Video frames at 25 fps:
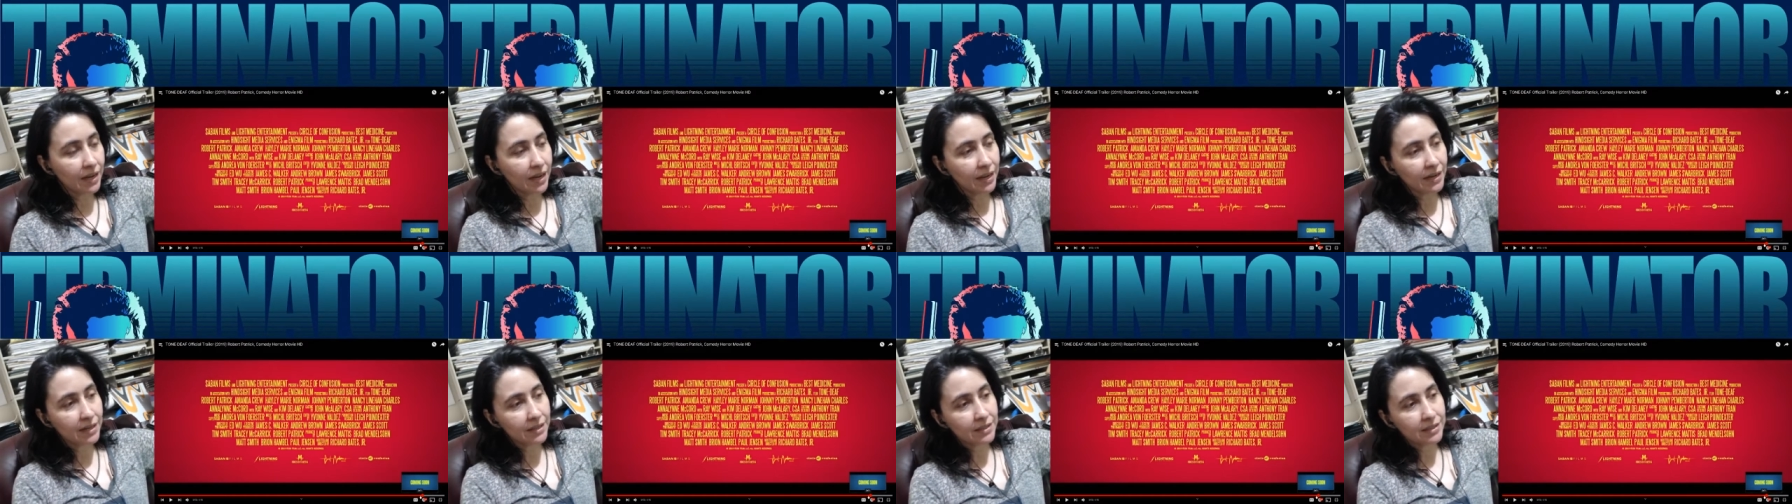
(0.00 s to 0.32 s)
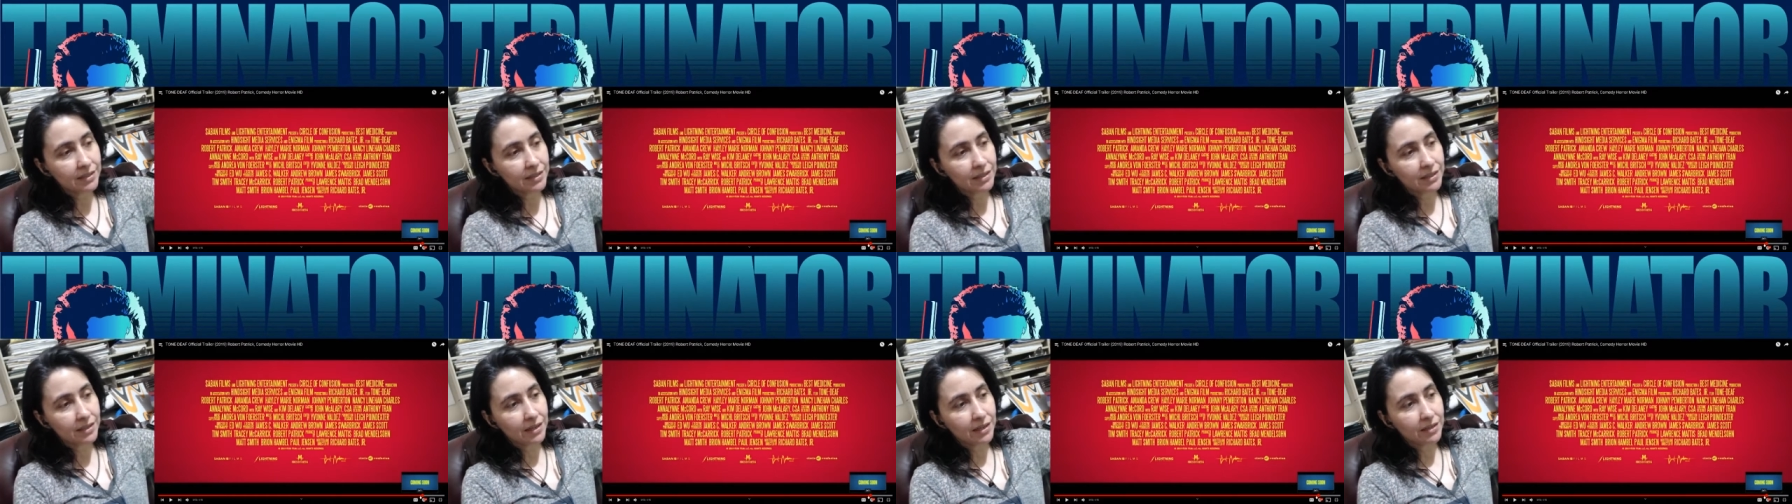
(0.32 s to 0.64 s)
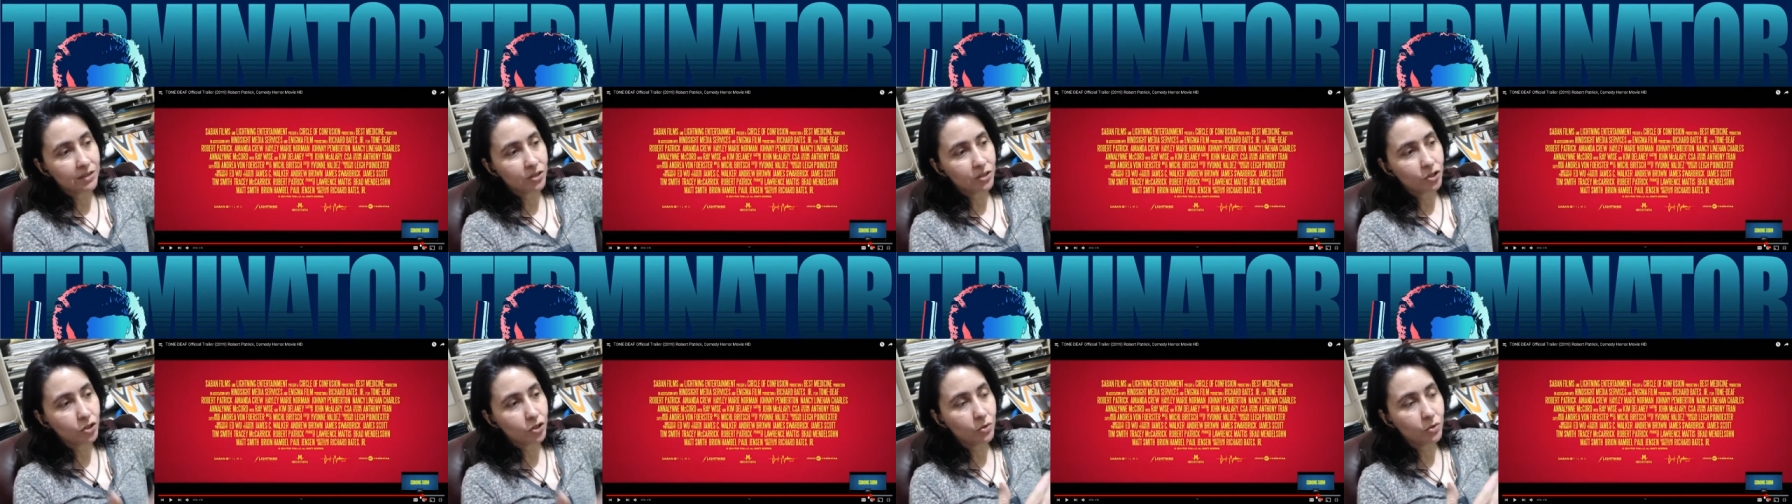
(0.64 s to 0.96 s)
and it
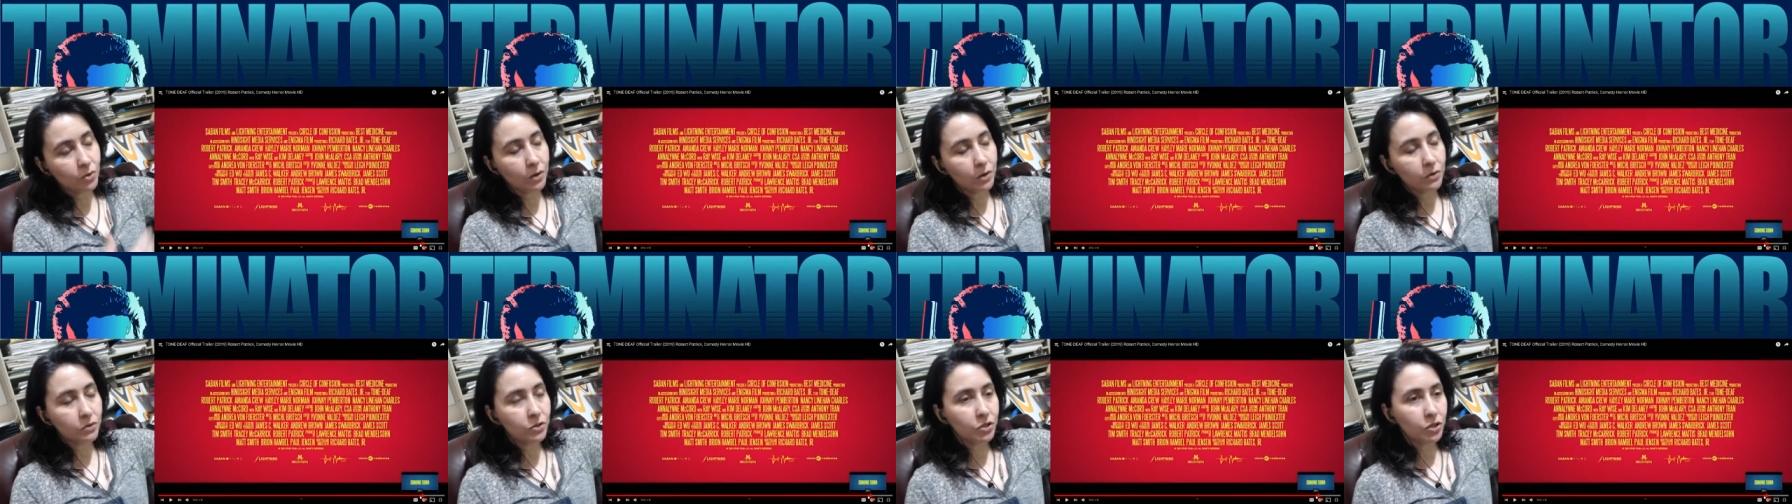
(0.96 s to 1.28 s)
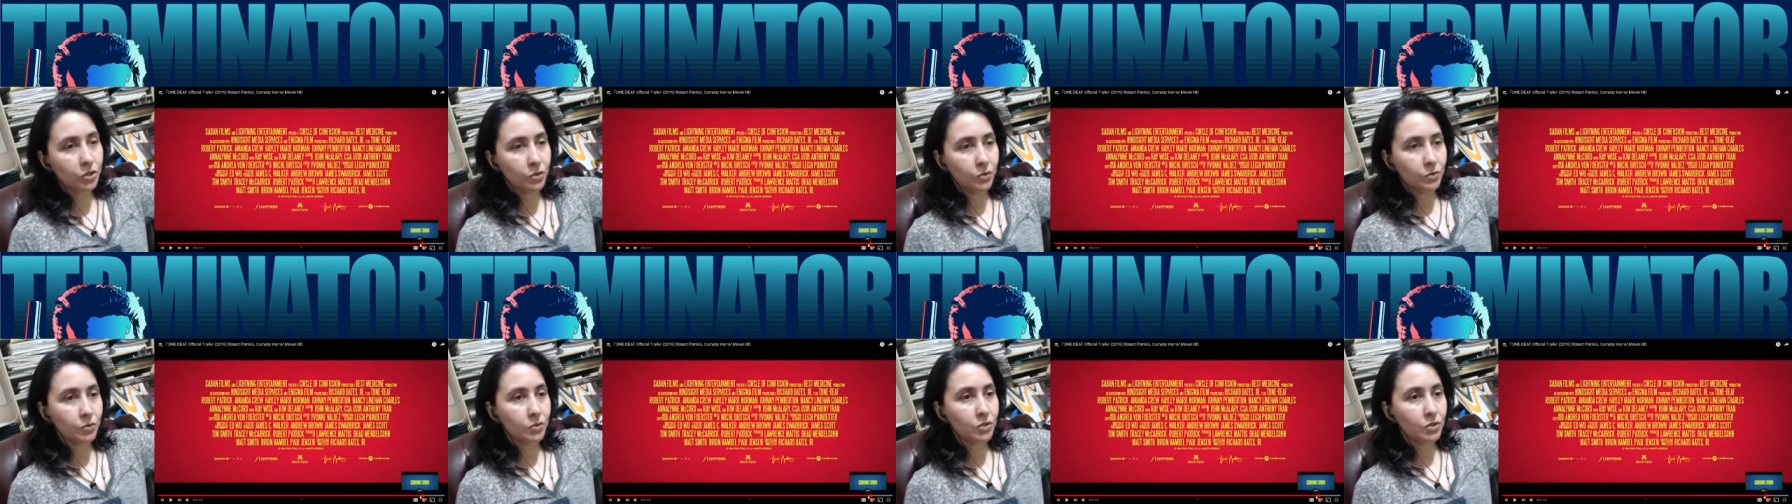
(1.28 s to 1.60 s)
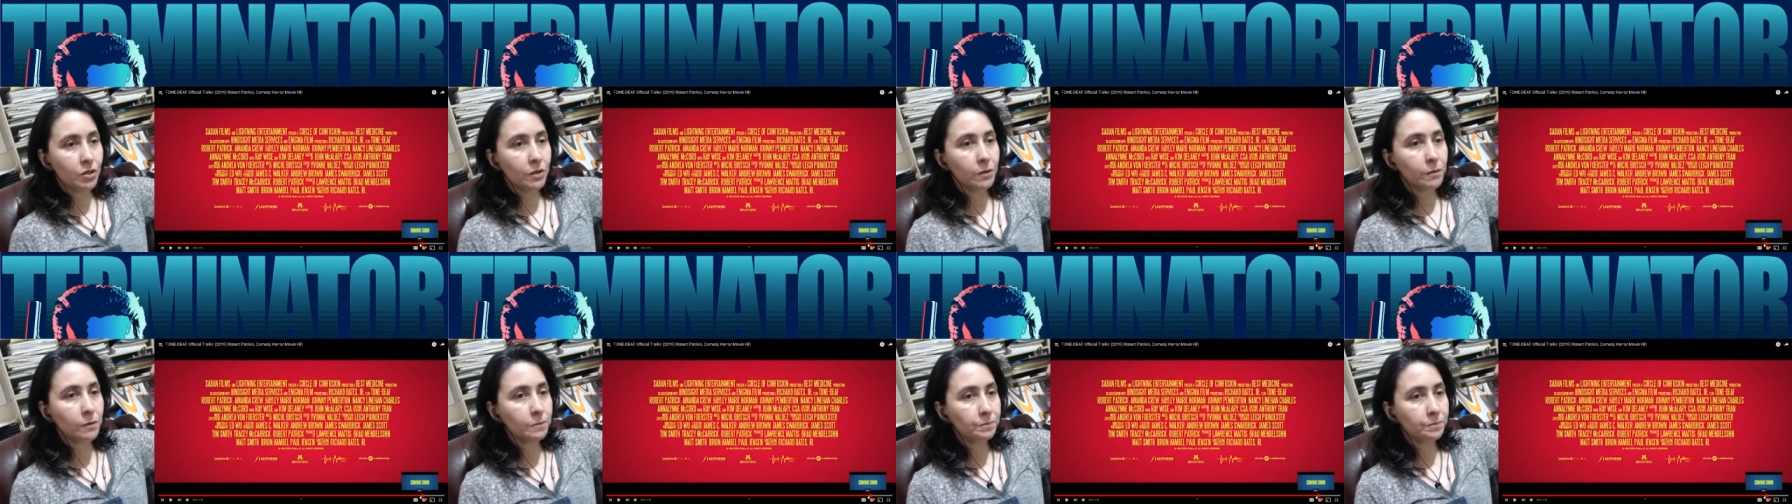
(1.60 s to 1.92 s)
says 2:02.
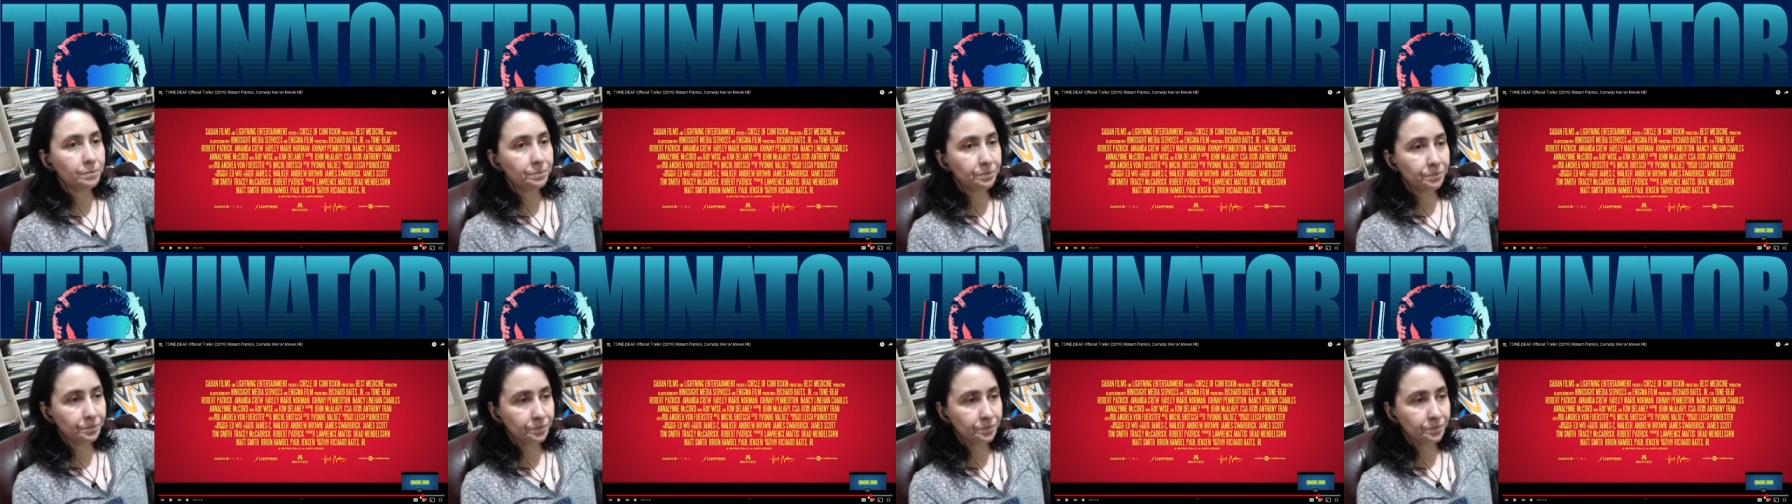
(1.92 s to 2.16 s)
So